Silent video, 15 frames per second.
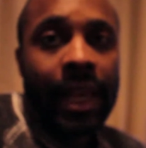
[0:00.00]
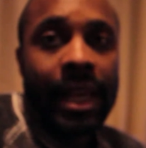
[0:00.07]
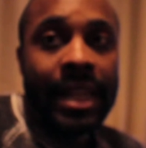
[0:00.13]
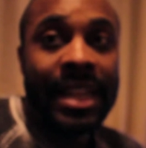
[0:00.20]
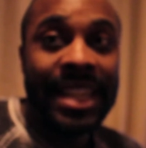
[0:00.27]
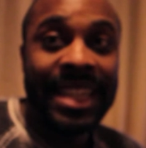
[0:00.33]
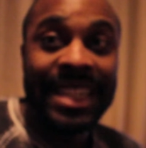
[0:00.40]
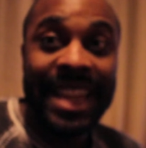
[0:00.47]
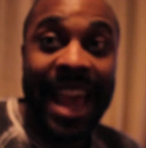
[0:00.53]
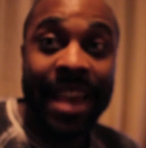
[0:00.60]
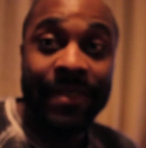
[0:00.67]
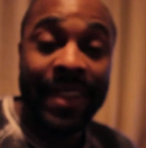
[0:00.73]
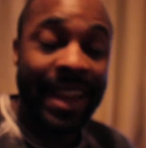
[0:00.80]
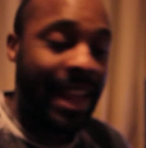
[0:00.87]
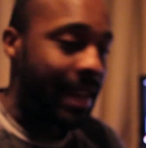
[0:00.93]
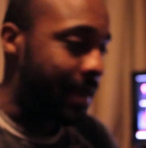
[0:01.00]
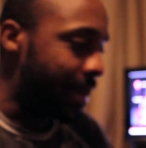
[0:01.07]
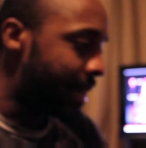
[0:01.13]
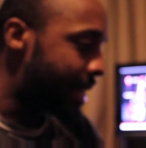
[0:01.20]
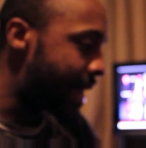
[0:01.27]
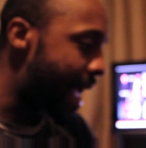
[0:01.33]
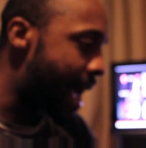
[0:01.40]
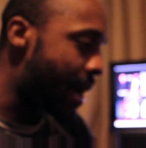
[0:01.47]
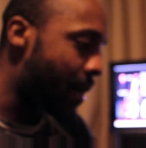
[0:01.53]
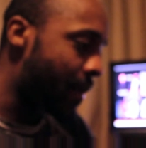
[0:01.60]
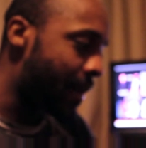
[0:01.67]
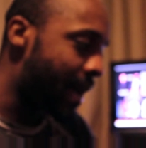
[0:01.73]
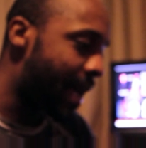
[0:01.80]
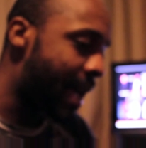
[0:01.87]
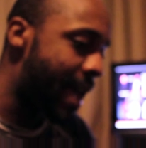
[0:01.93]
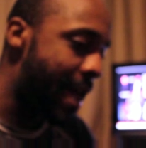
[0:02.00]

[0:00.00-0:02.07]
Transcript: And this is Evelyn. Now,